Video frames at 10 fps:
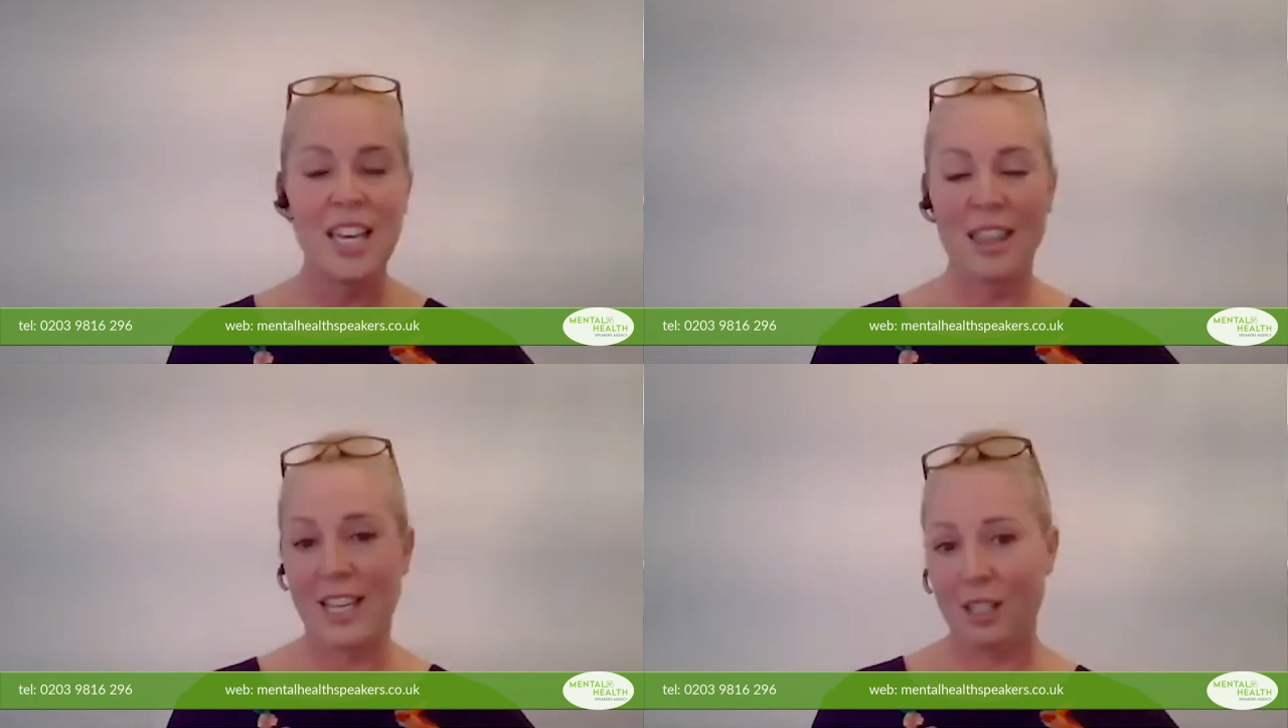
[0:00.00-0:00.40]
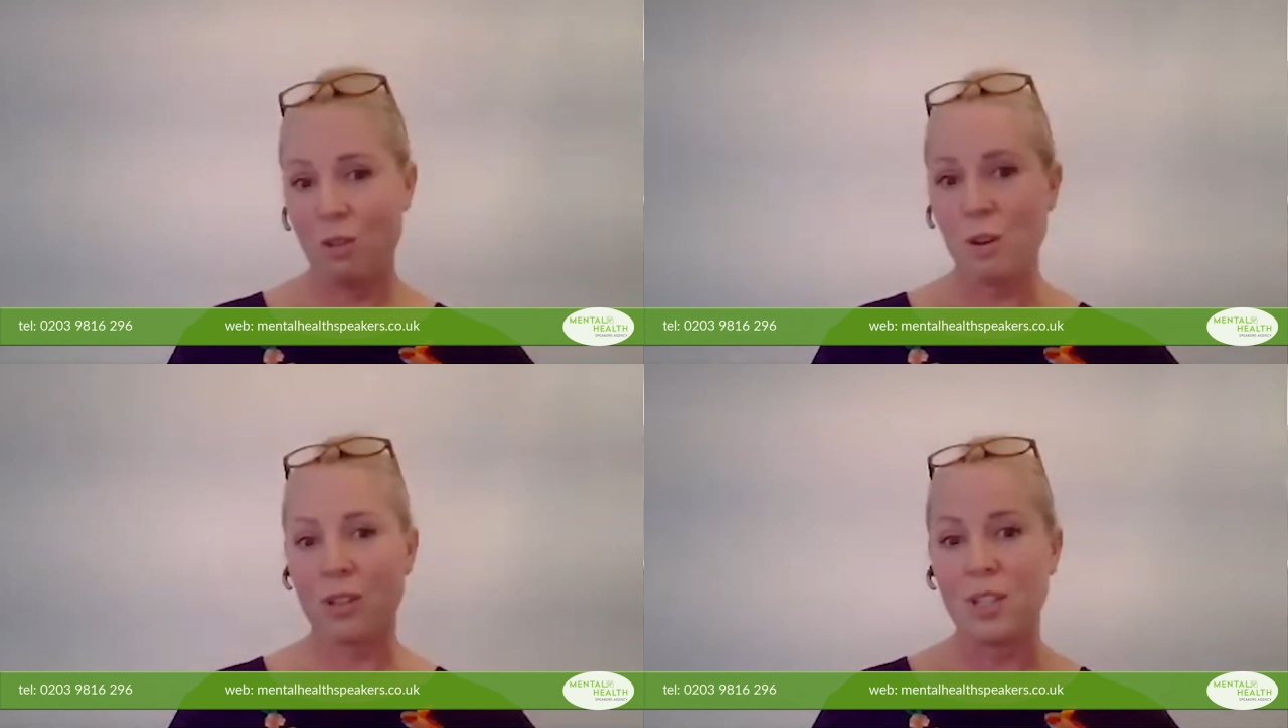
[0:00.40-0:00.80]
That's
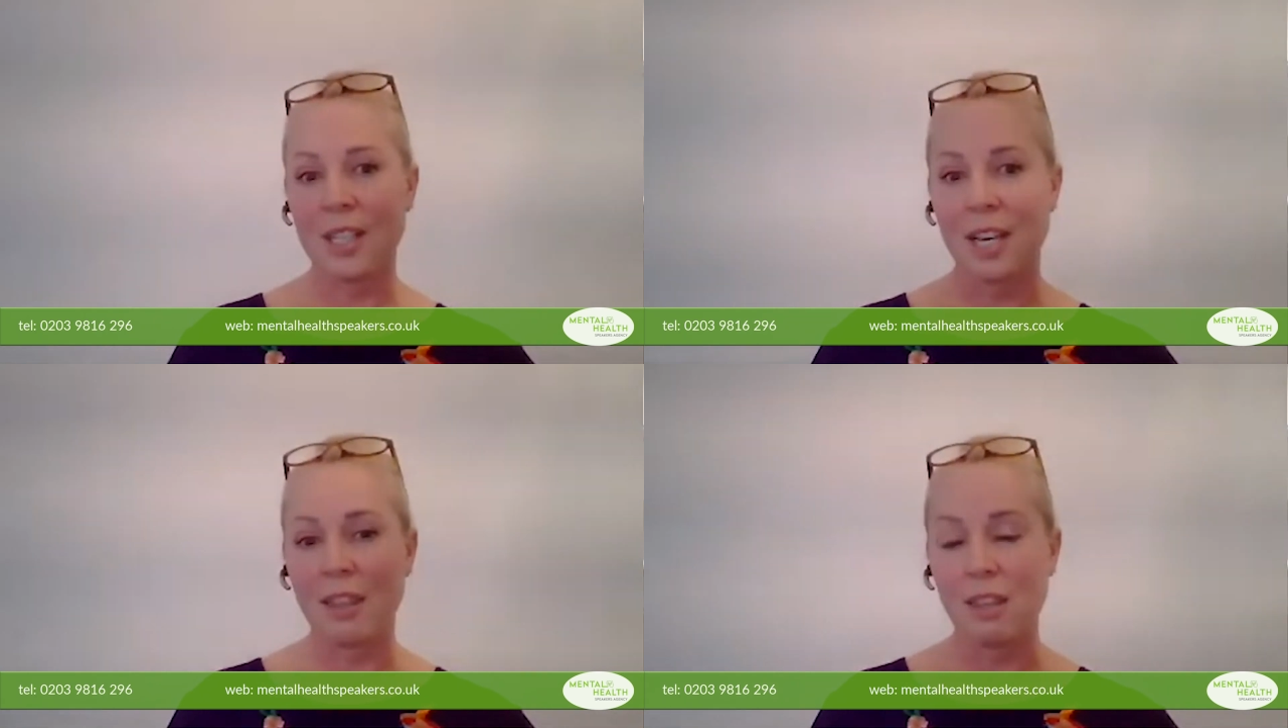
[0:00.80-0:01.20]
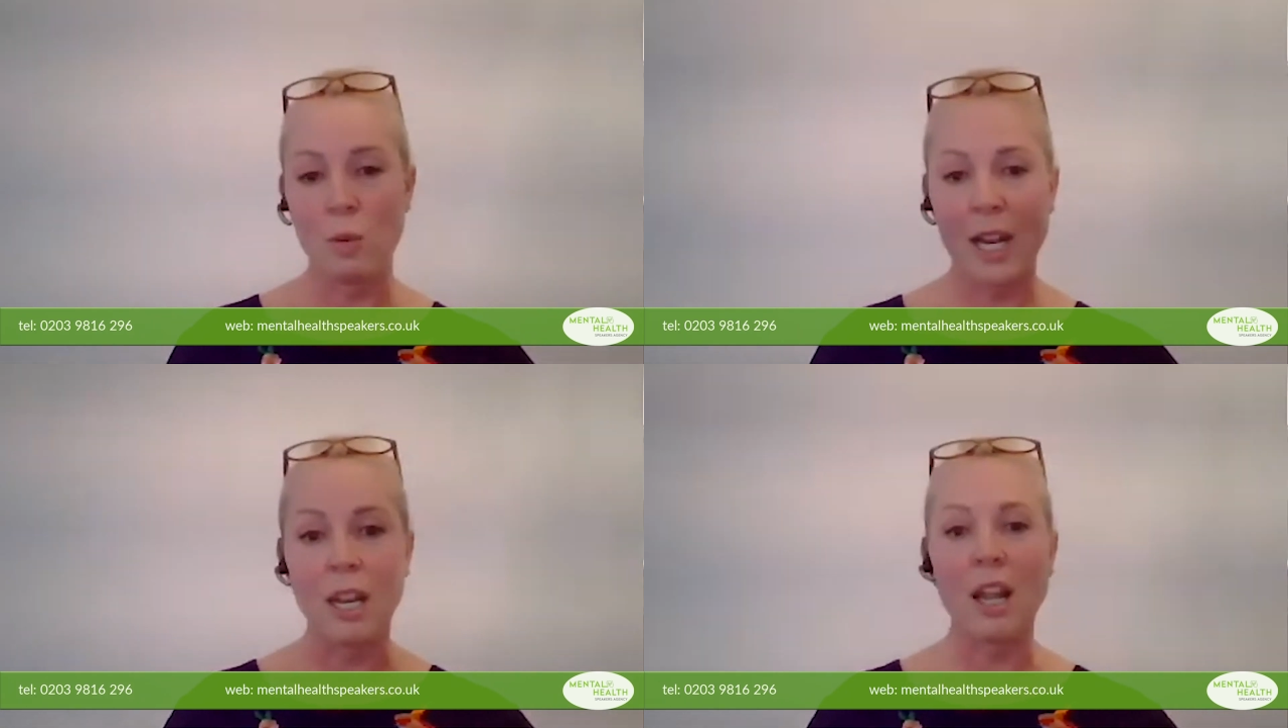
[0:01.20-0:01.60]
not to say that
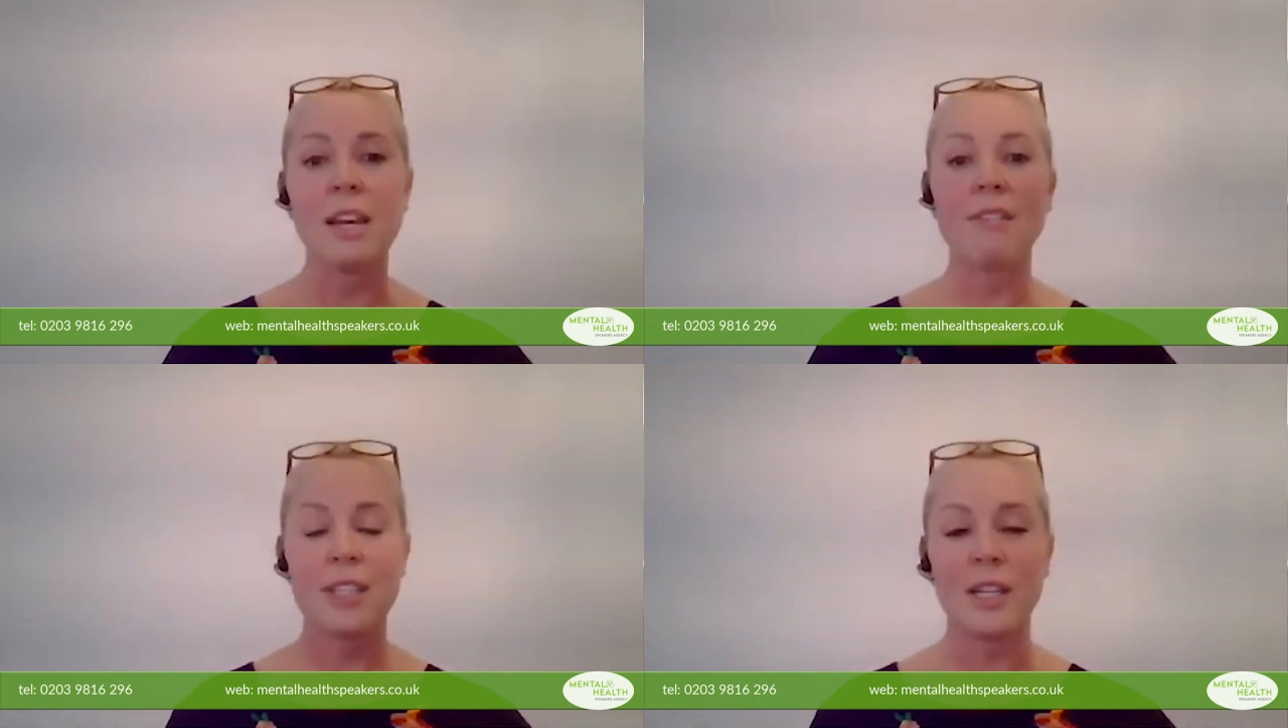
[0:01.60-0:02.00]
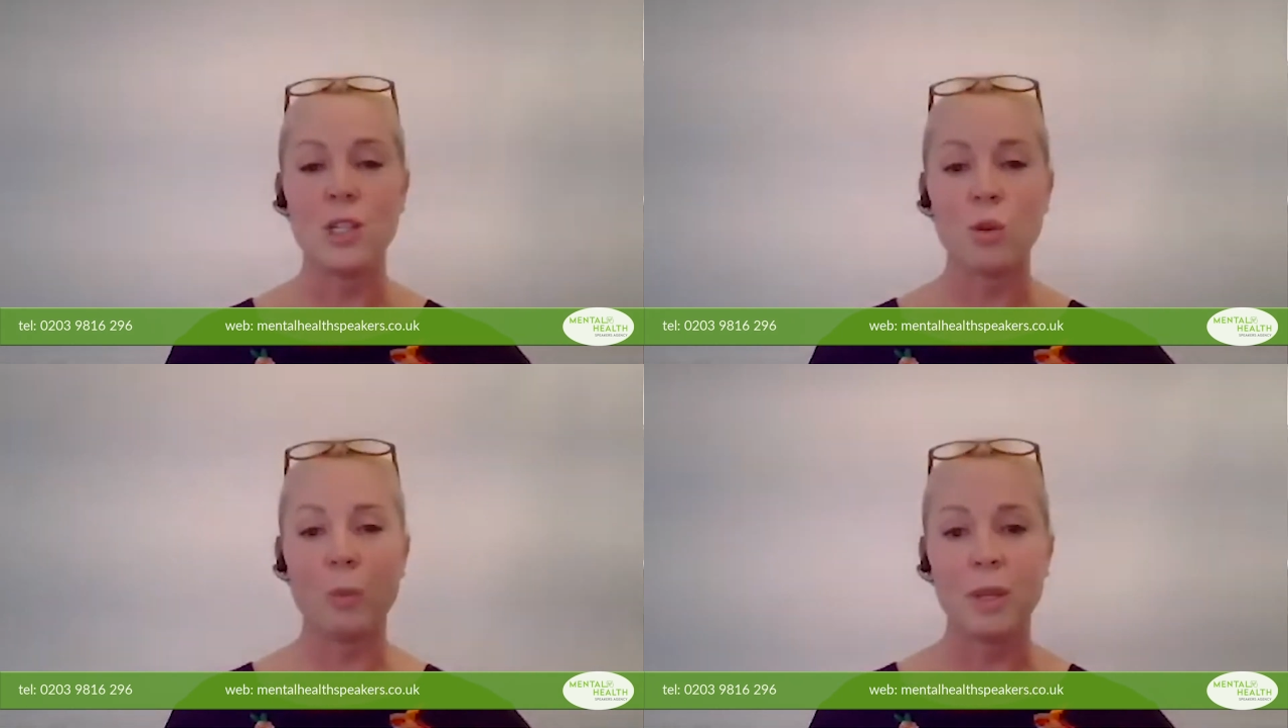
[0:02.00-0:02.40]
when life
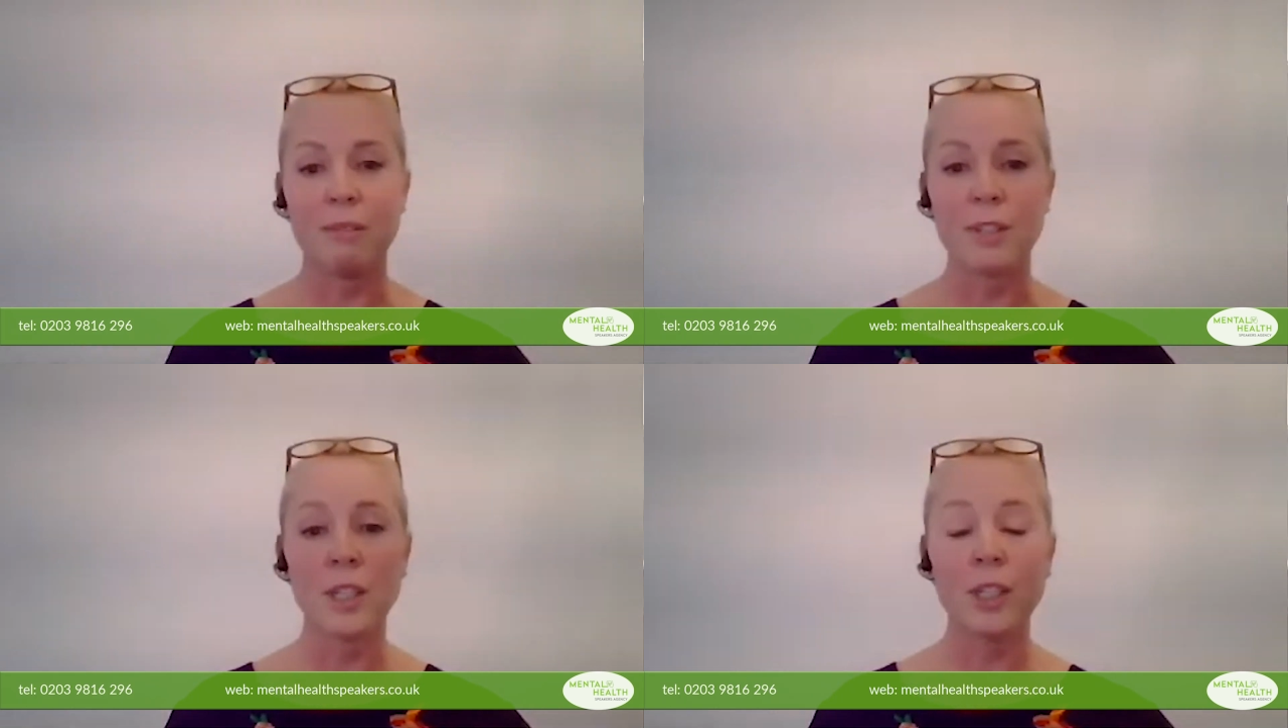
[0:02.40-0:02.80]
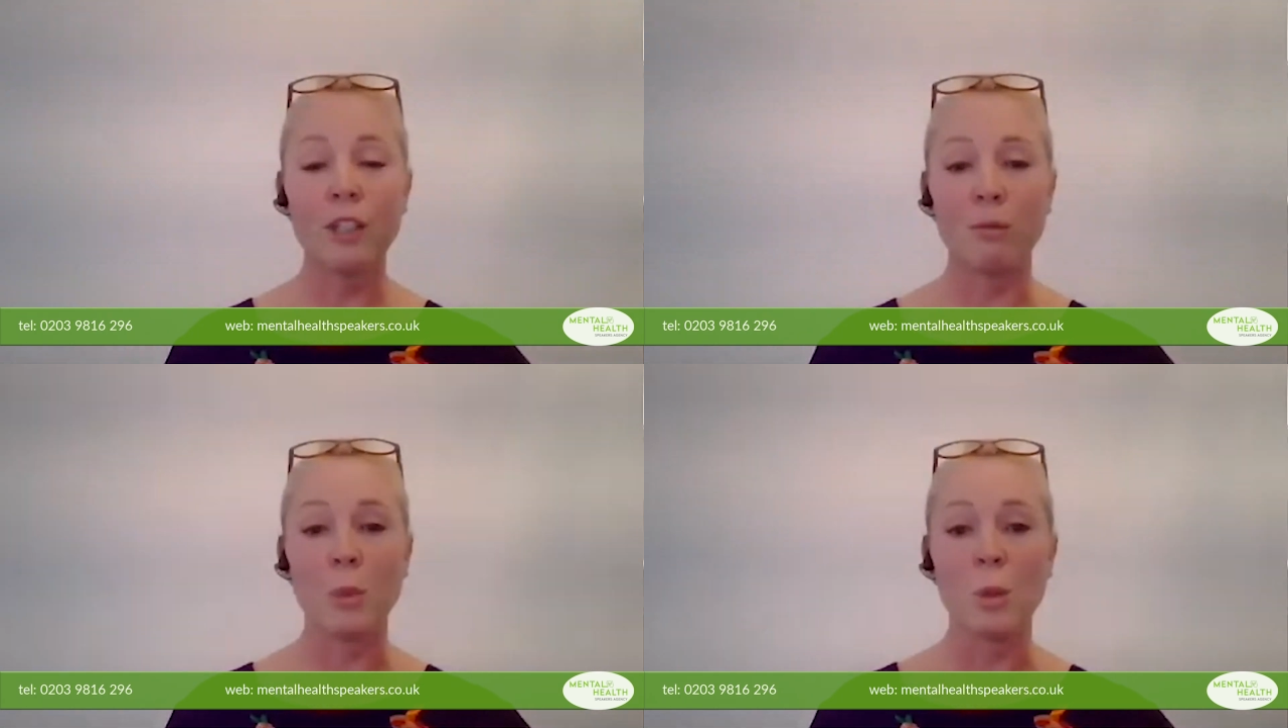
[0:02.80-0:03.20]
sends you a bit of a
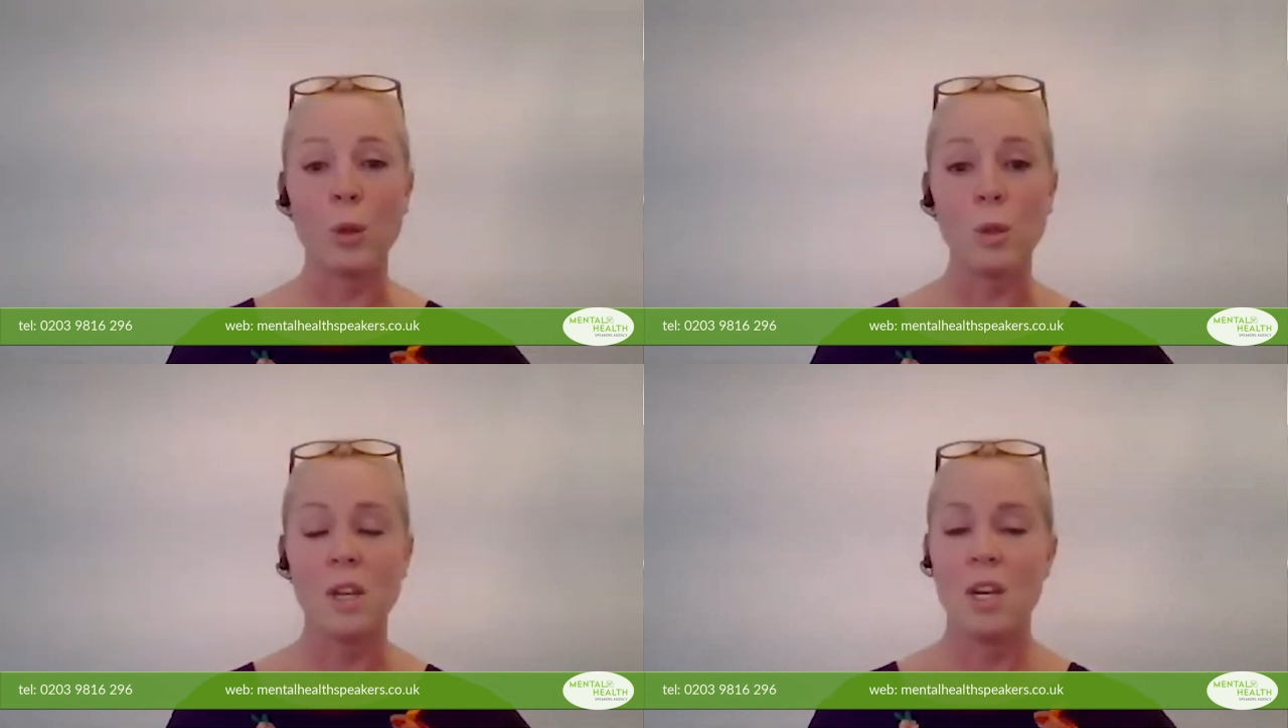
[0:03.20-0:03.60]
curveball,